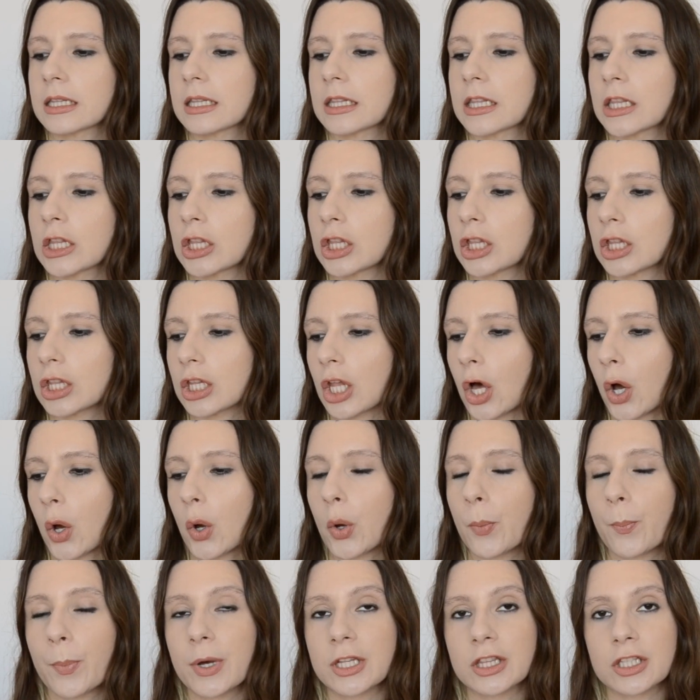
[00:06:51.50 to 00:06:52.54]
No,
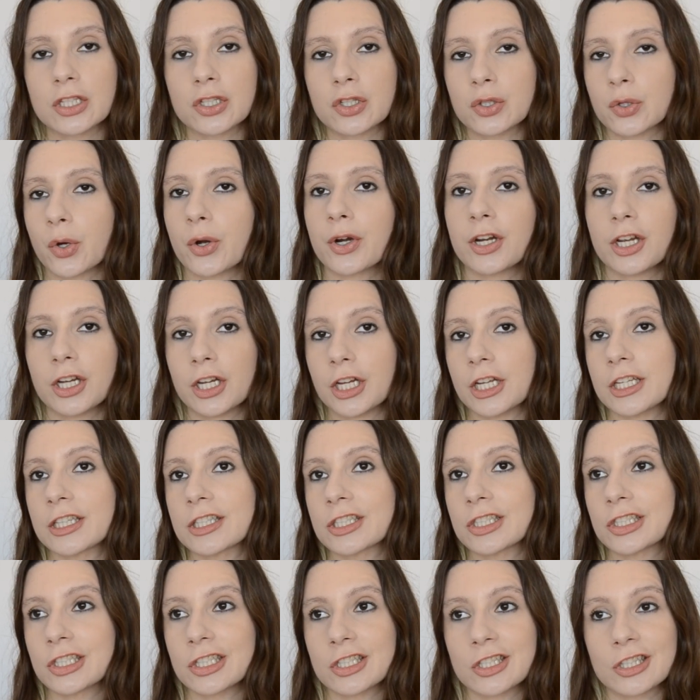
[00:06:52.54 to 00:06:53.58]
but the story,
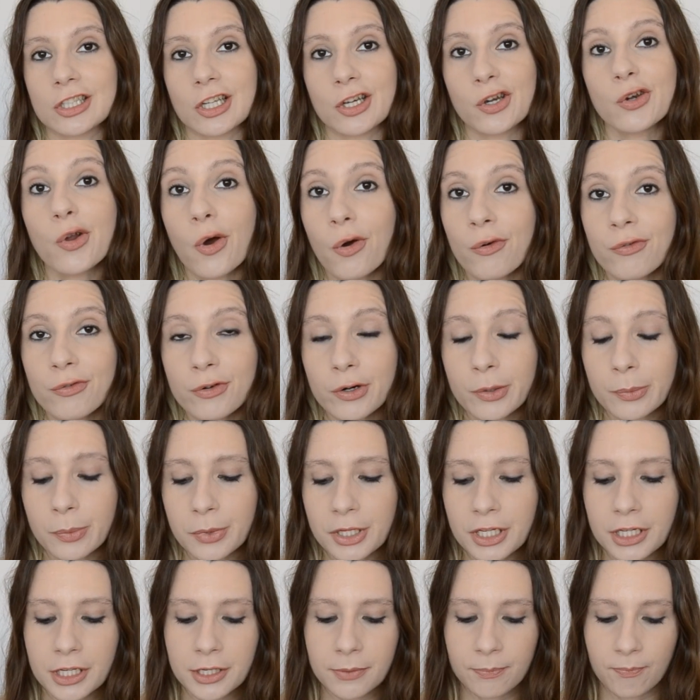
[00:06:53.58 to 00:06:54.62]
it's just a no for
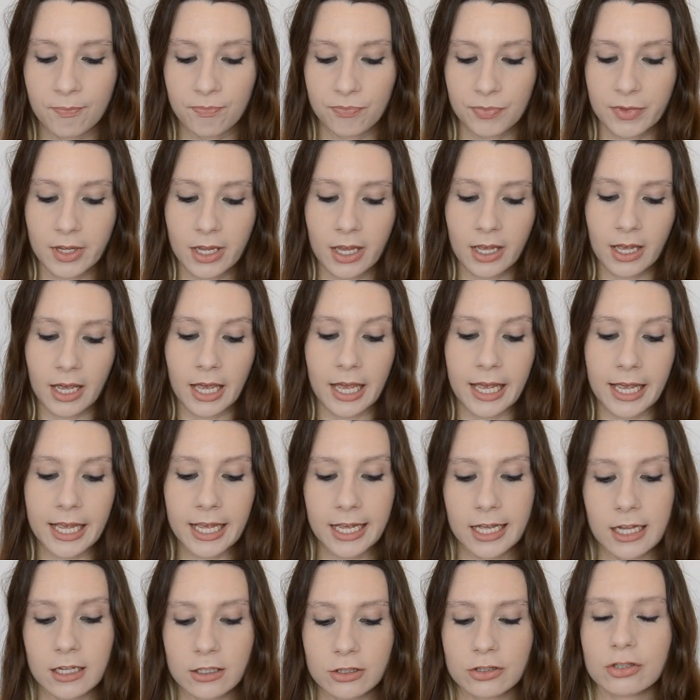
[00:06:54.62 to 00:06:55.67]
me.
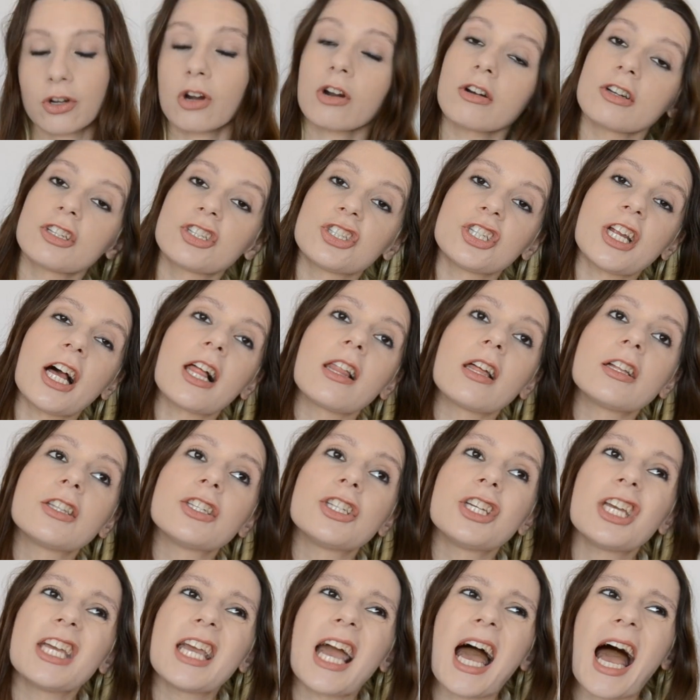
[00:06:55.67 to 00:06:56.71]
And
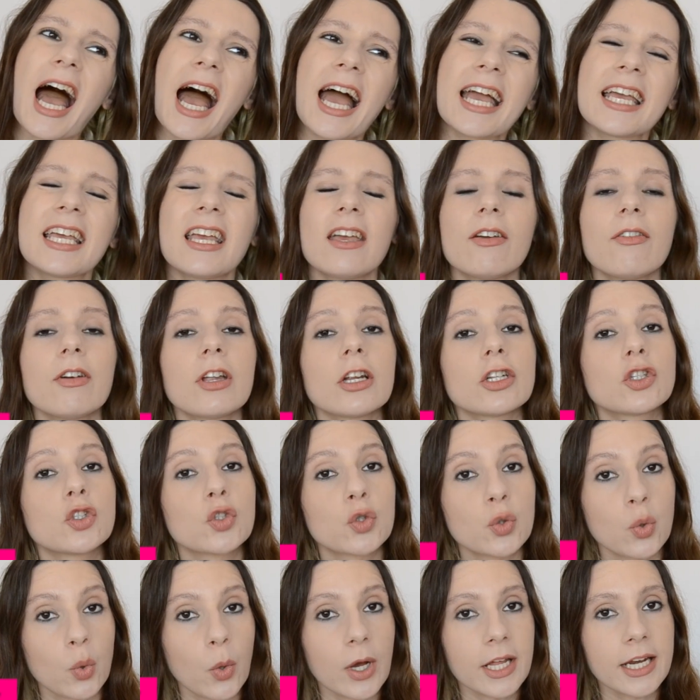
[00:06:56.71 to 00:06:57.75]
originality, I give it
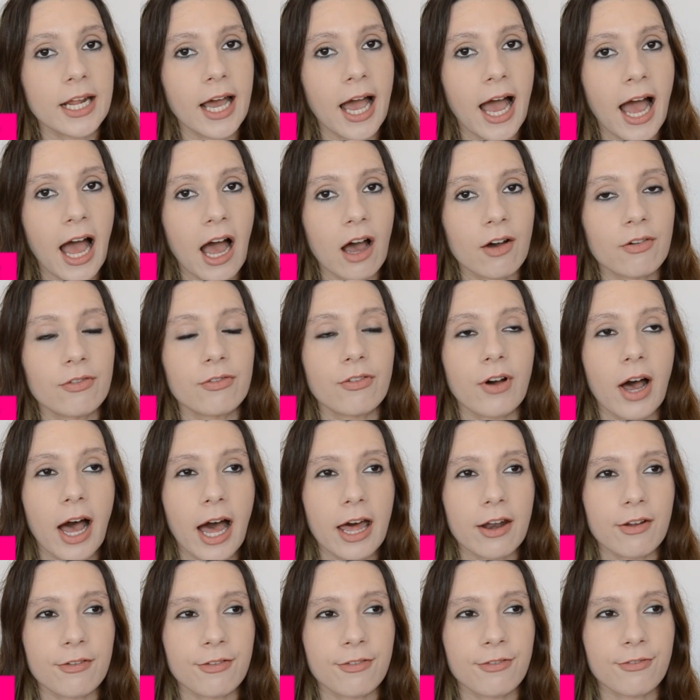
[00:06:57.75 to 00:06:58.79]
a 2.5
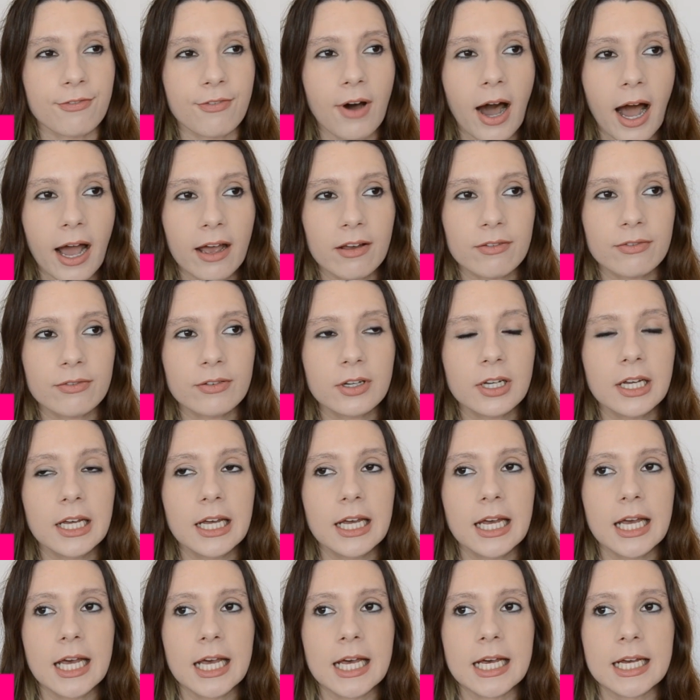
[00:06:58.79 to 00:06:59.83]
out of 5,
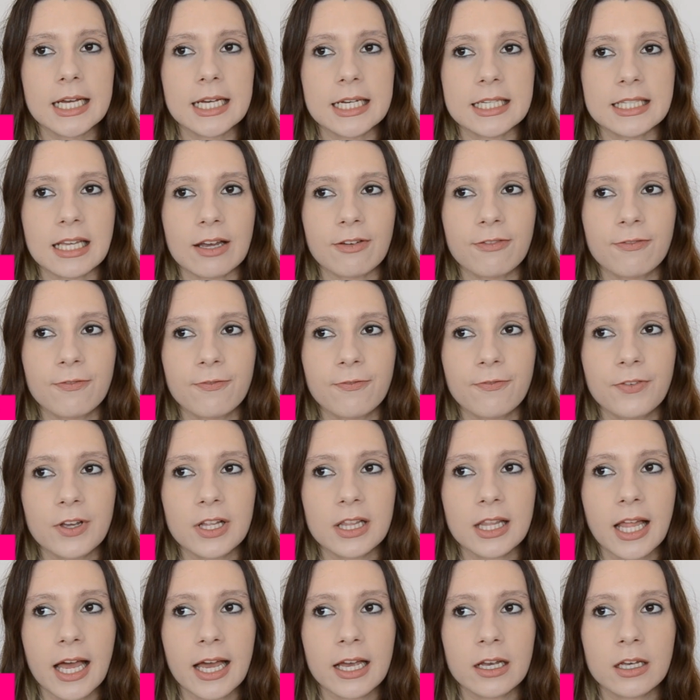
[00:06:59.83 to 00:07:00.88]
because I
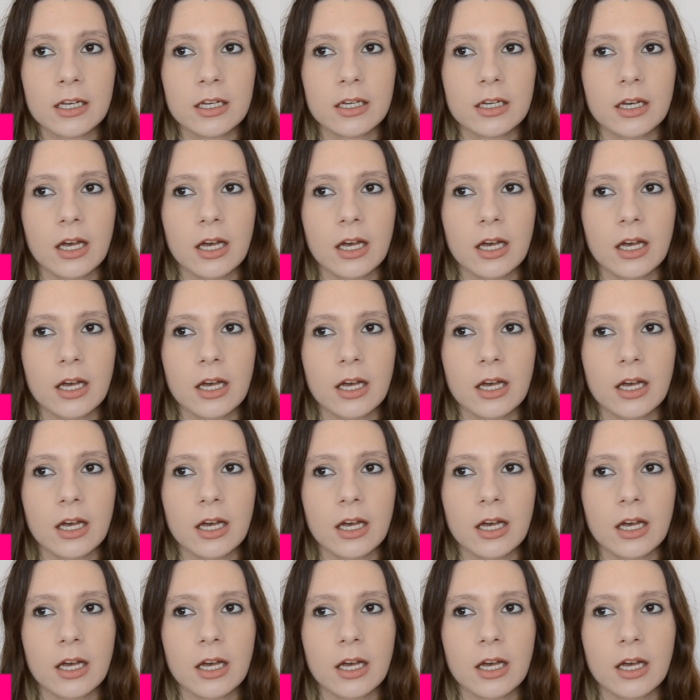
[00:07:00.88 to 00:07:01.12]
feel like